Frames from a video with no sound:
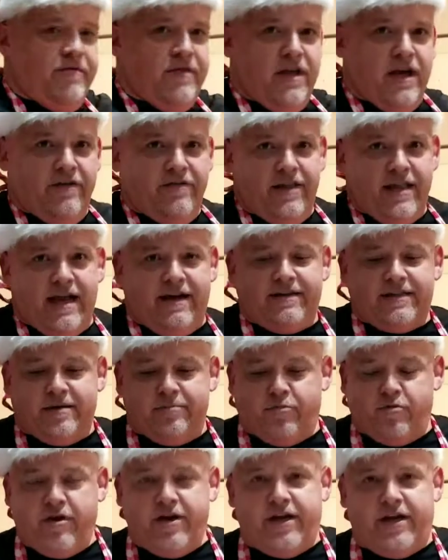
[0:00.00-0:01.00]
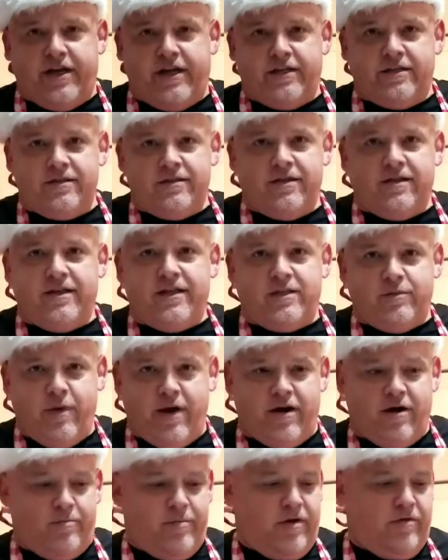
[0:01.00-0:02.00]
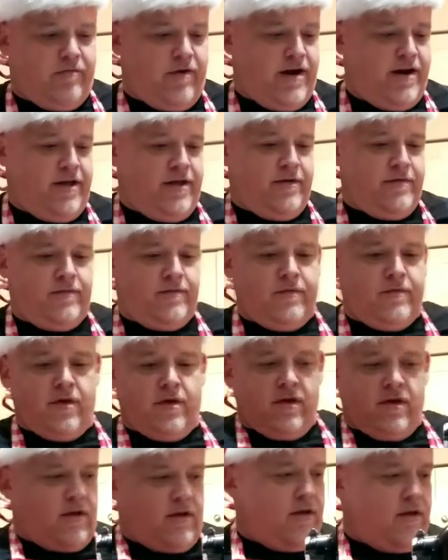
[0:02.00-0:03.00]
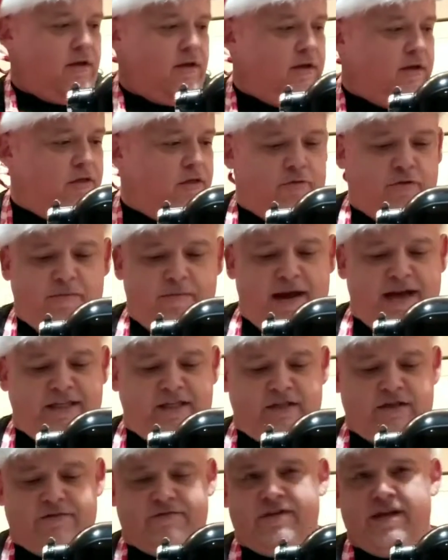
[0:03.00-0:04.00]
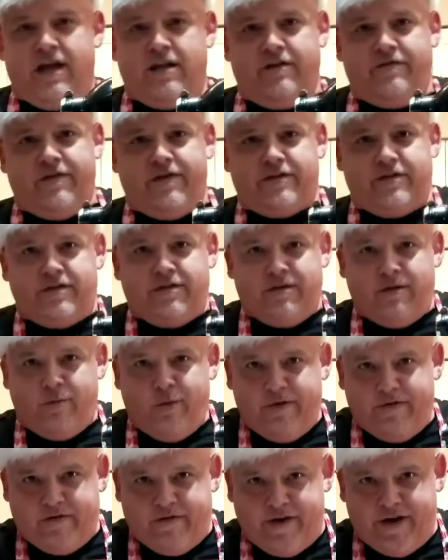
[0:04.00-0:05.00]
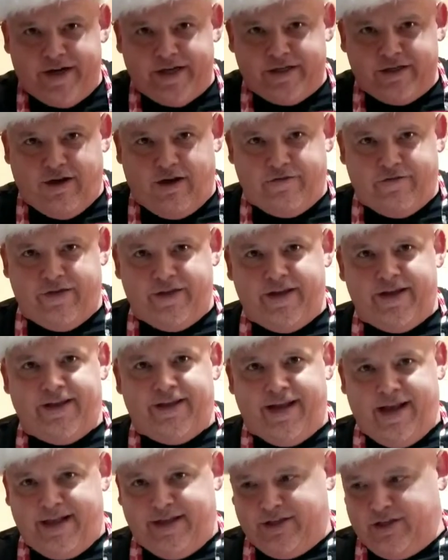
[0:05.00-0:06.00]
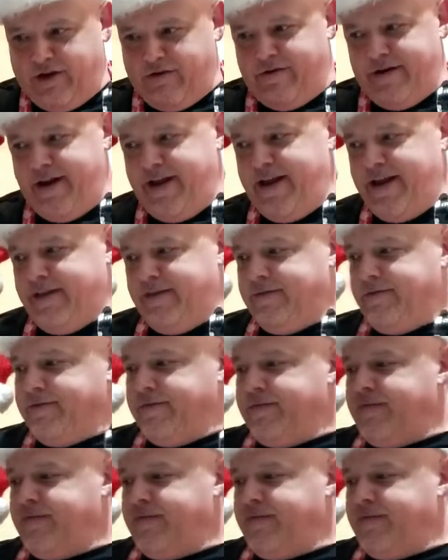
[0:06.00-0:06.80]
the oven as it preheats. This way it'll be ready. Through the magic of television, we've already softened it and it's already in,